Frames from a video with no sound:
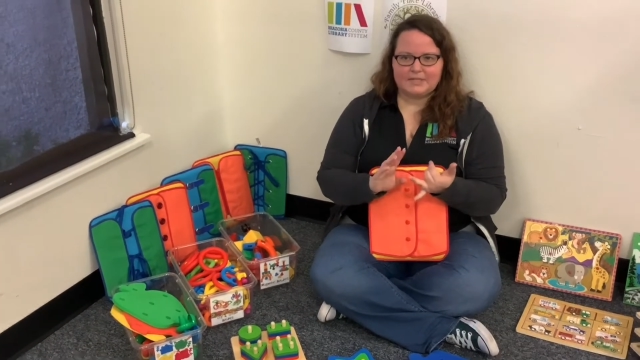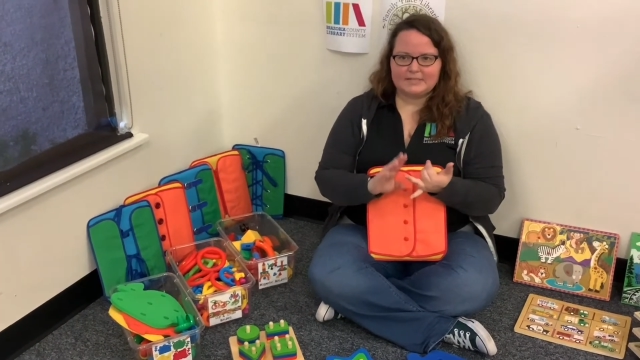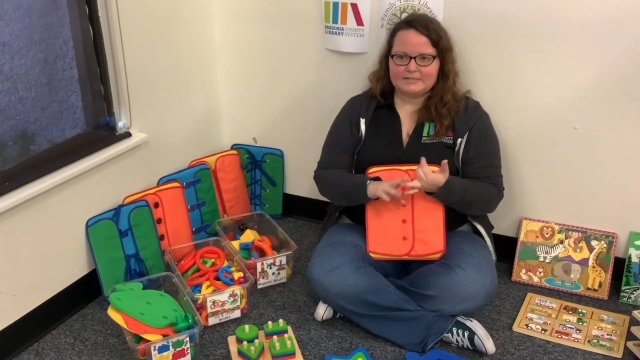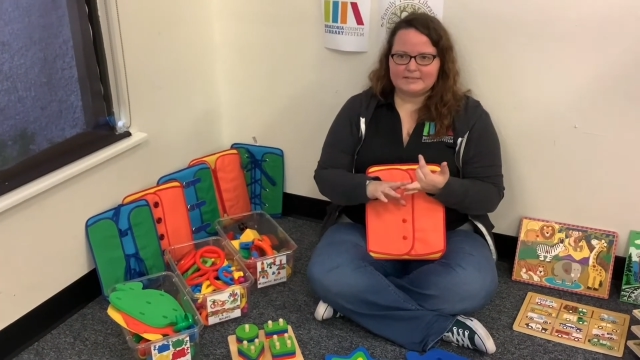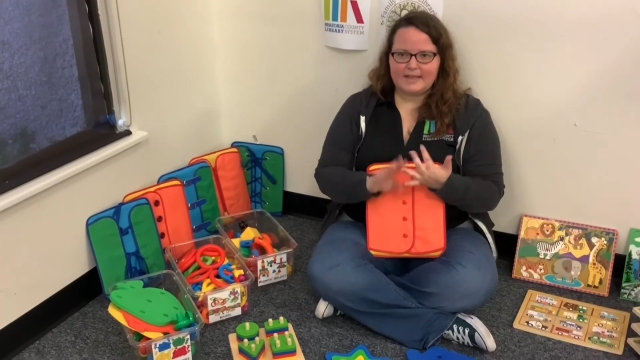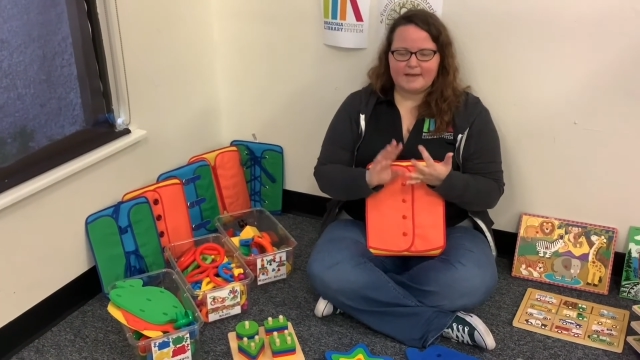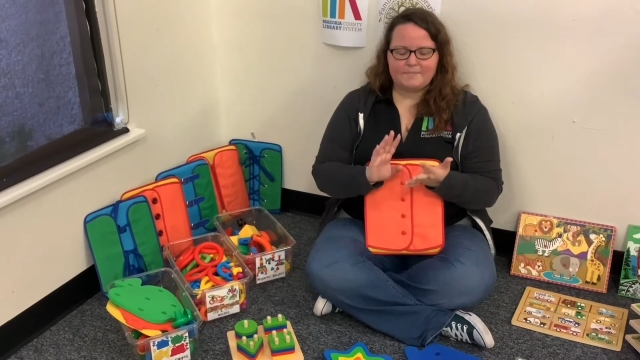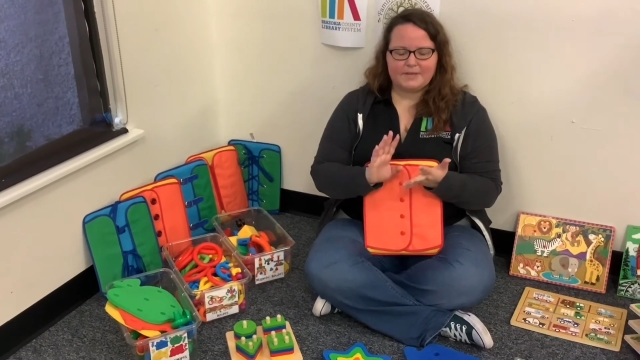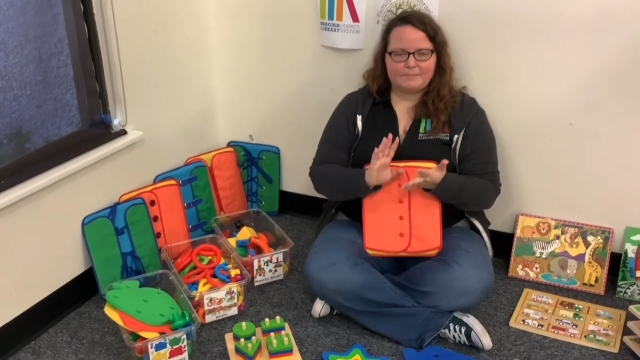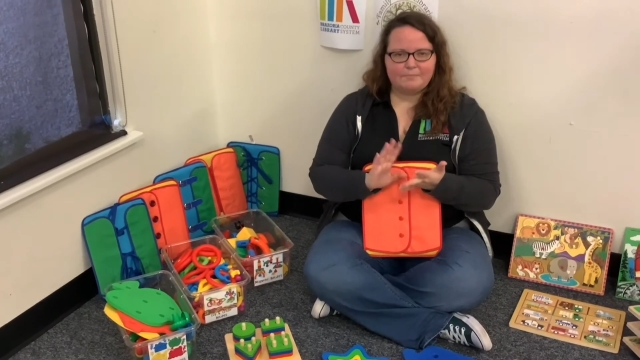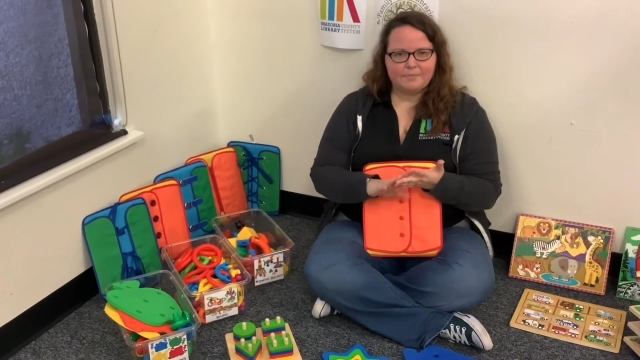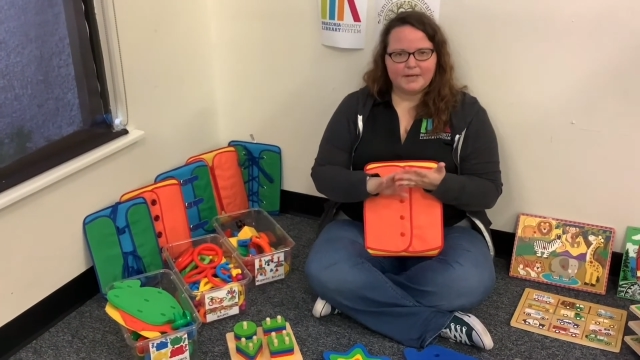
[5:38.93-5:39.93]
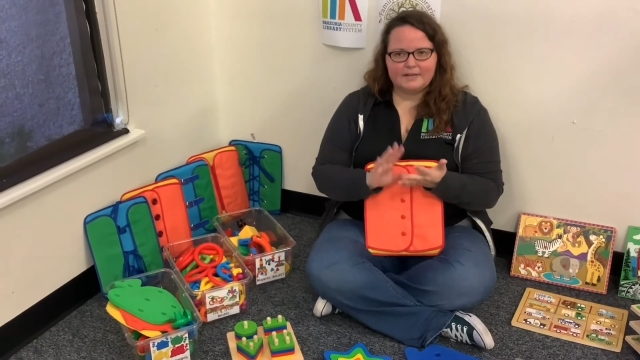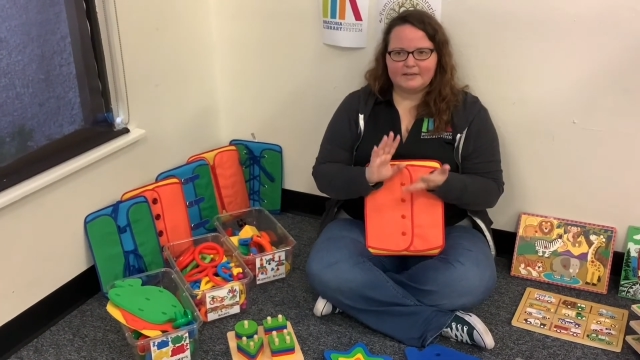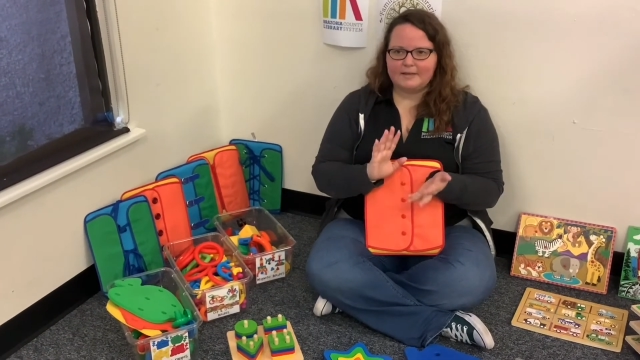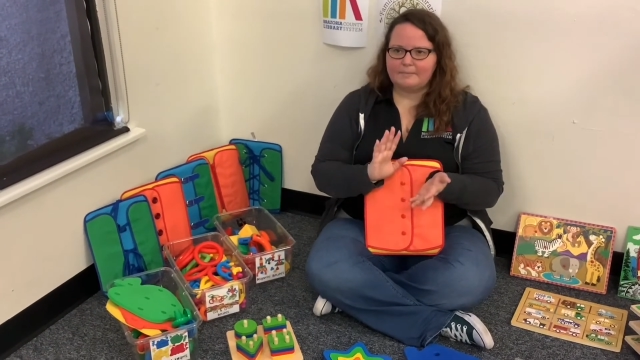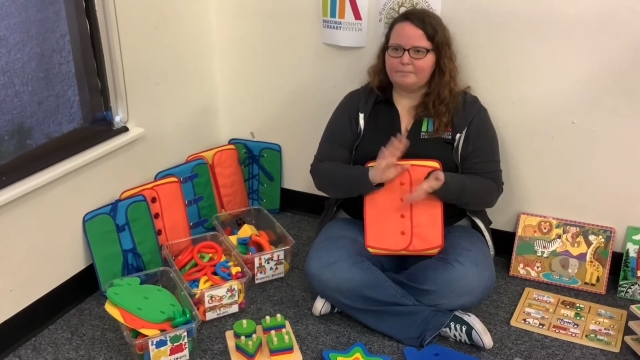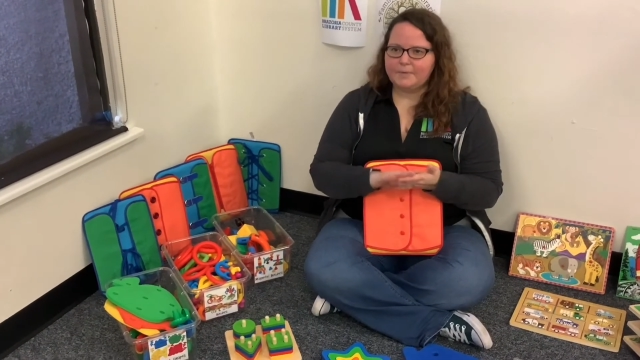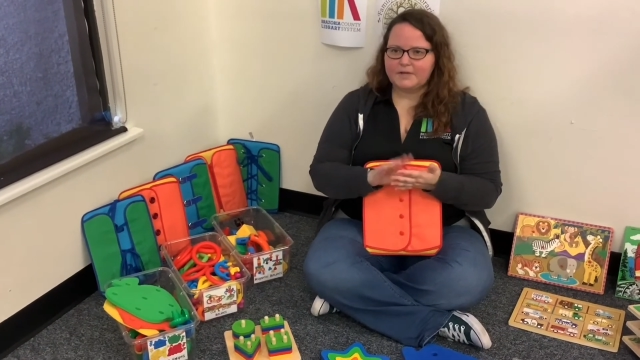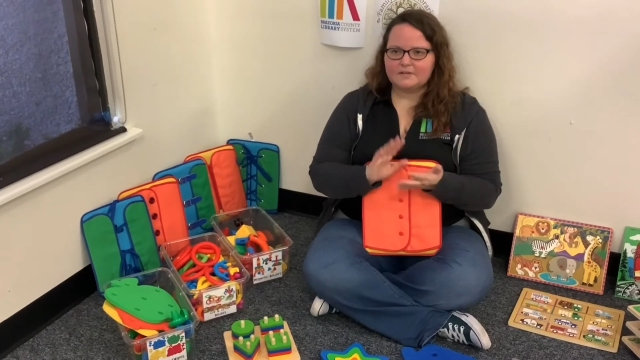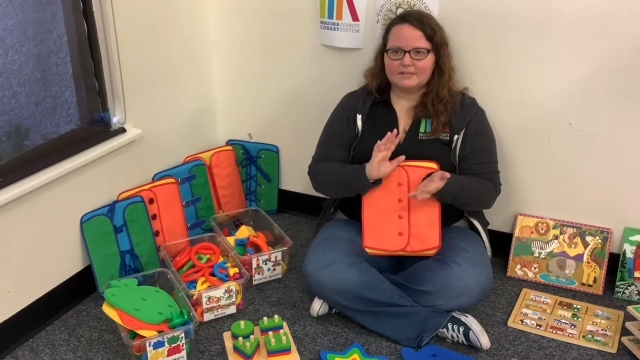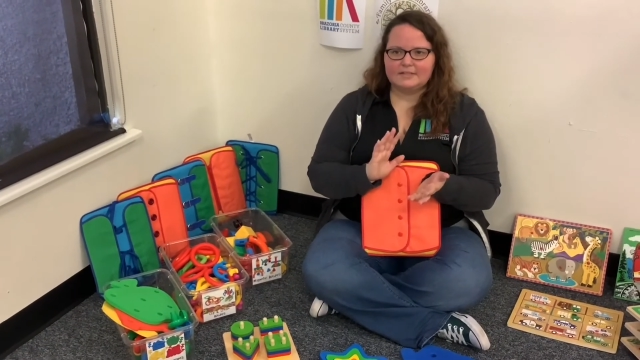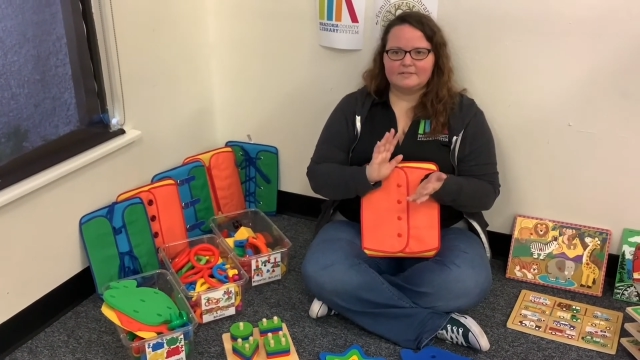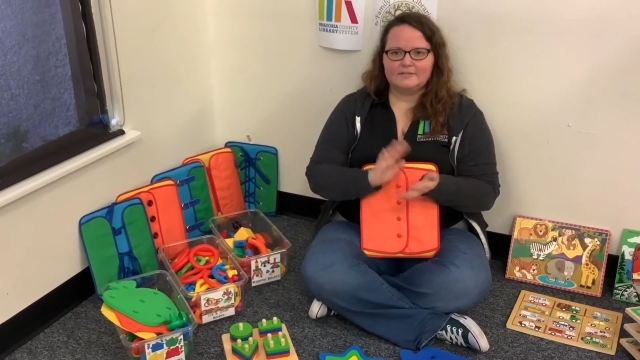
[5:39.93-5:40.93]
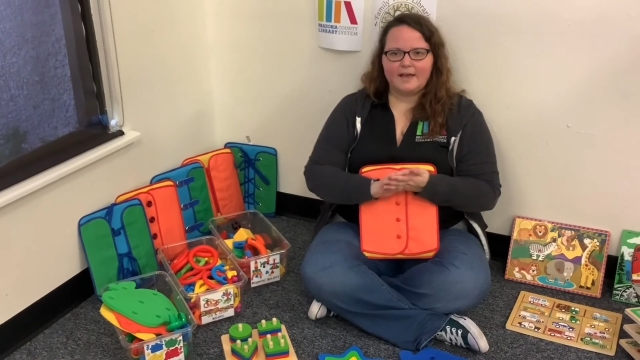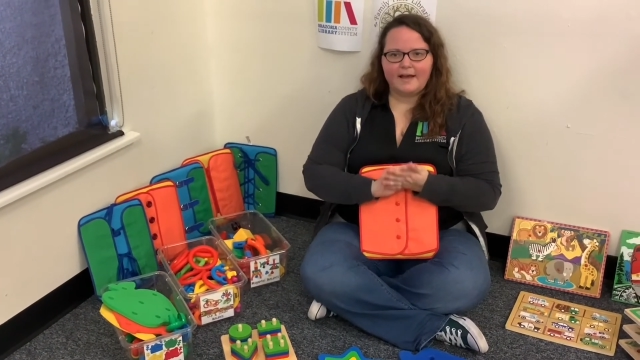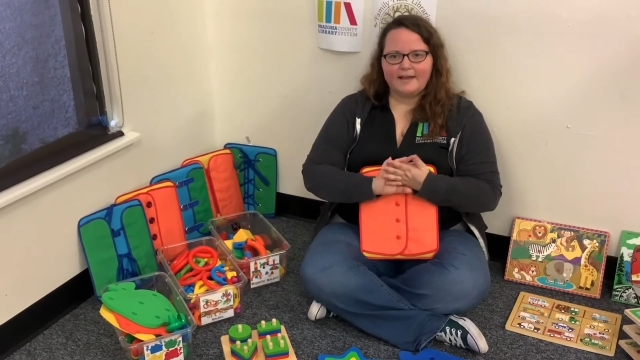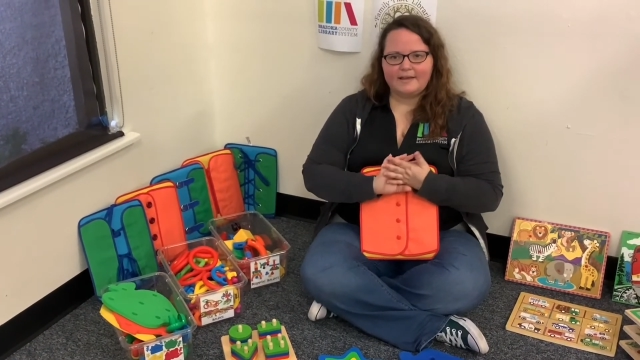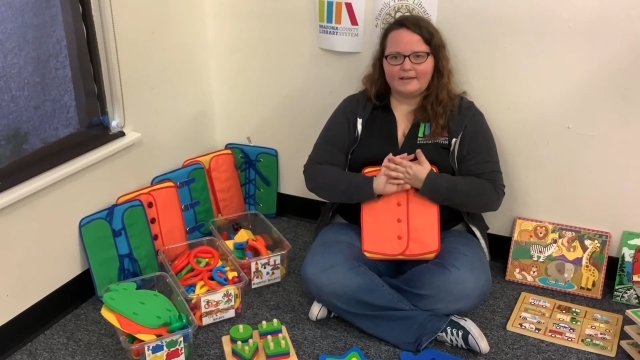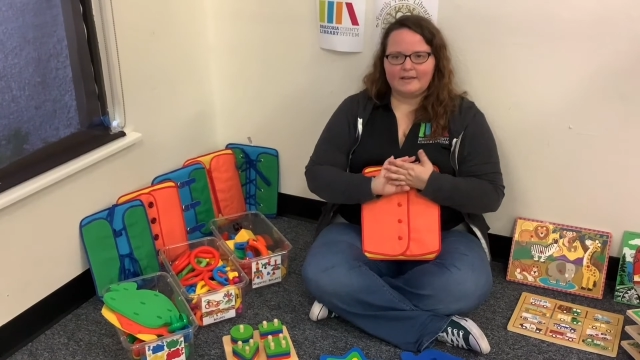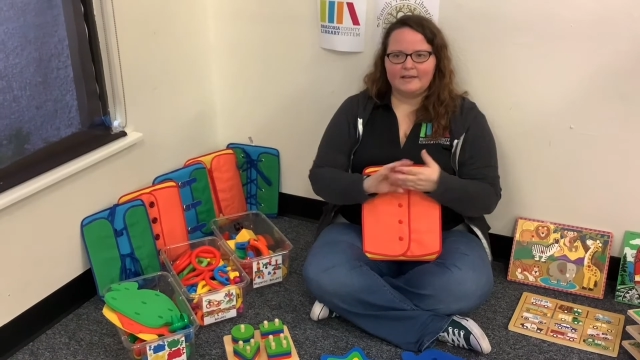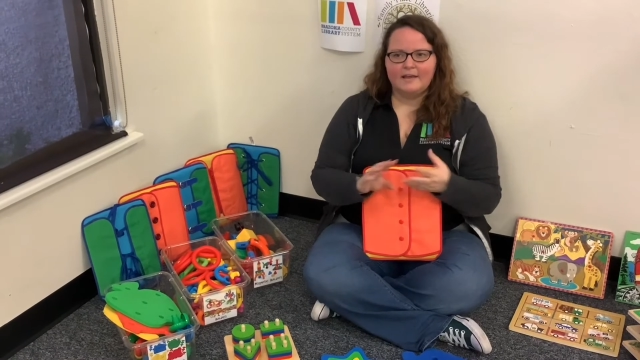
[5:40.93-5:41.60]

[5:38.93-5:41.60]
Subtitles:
snapping, buttoning, buckling, tying.